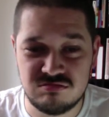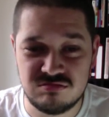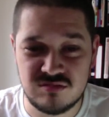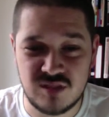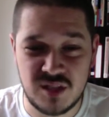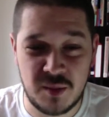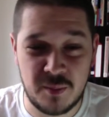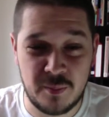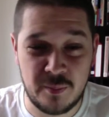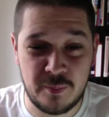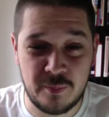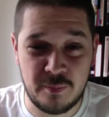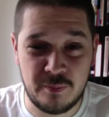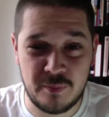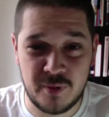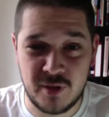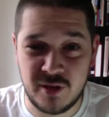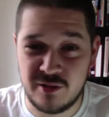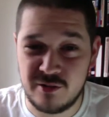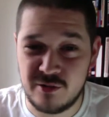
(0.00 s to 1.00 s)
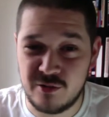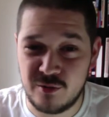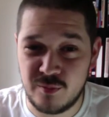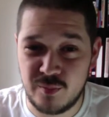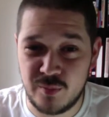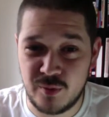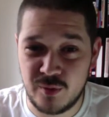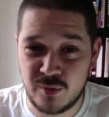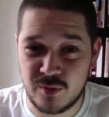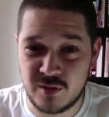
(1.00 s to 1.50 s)
an imperial
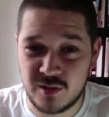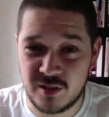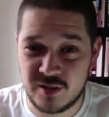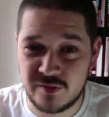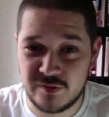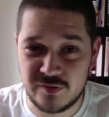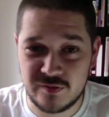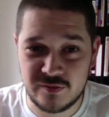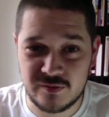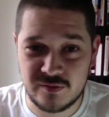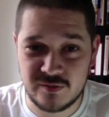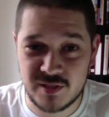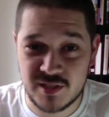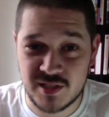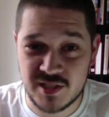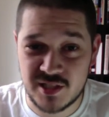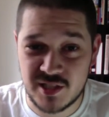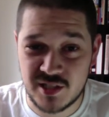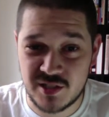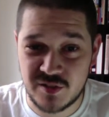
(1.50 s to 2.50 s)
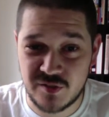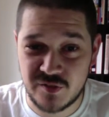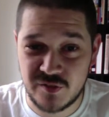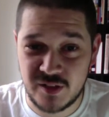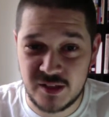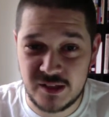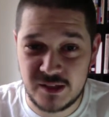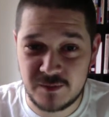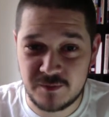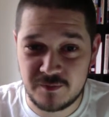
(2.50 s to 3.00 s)
porter, if there's such a
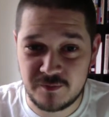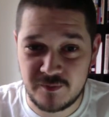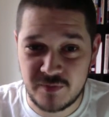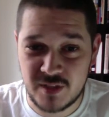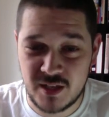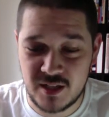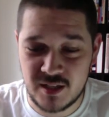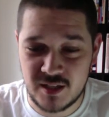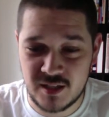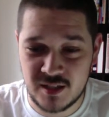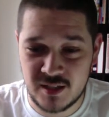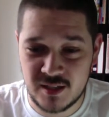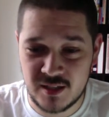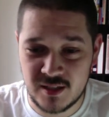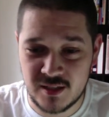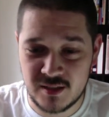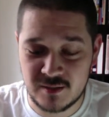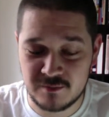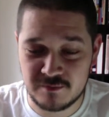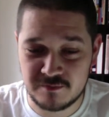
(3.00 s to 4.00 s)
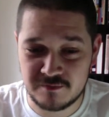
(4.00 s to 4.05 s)
thing. I